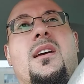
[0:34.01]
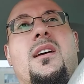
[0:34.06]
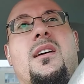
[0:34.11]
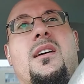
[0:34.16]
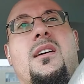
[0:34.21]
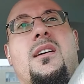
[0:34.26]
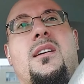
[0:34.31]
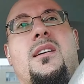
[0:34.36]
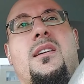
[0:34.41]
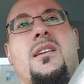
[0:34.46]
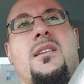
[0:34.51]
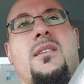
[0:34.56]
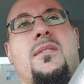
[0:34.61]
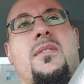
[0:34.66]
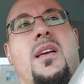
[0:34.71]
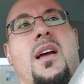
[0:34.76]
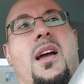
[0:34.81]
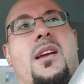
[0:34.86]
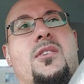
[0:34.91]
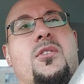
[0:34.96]

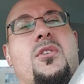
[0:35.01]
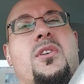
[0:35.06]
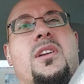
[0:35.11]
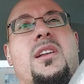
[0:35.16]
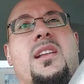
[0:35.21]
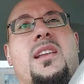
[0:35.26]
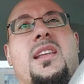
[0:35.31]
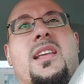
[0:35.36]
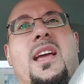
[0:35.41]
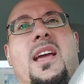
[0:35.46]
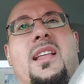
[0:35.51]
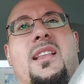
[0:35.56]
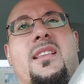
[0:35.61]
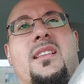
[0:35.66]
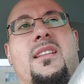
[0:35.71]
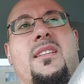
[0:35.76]
I couldn't get